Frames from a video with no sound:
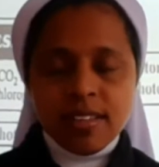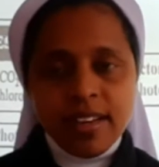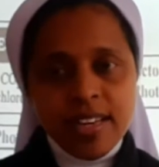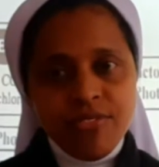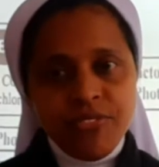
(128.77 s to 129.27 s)
the
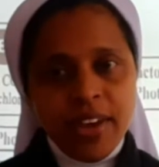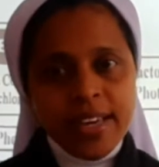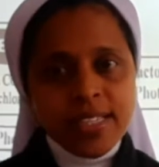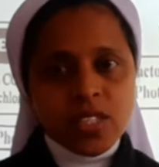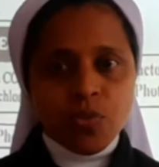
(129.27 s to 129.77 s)
leaf
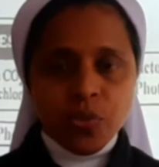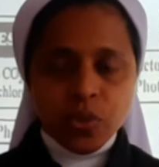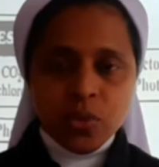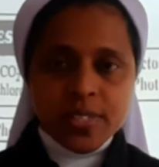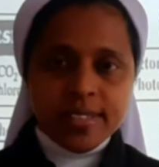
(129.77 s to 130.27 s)
phase, the
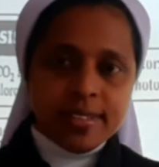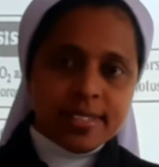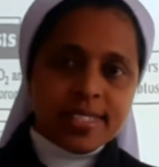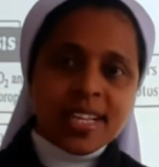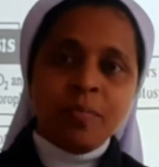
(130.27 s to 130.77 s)

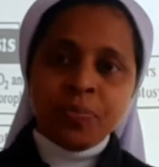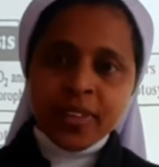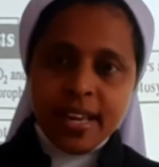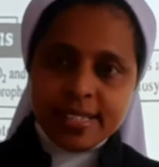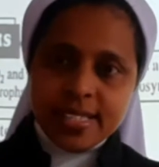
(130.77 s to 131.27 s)
photosynthesis,
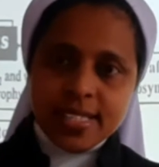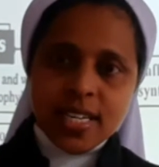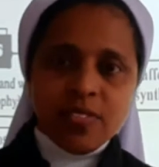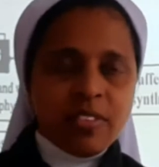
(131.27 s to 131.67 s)
etc.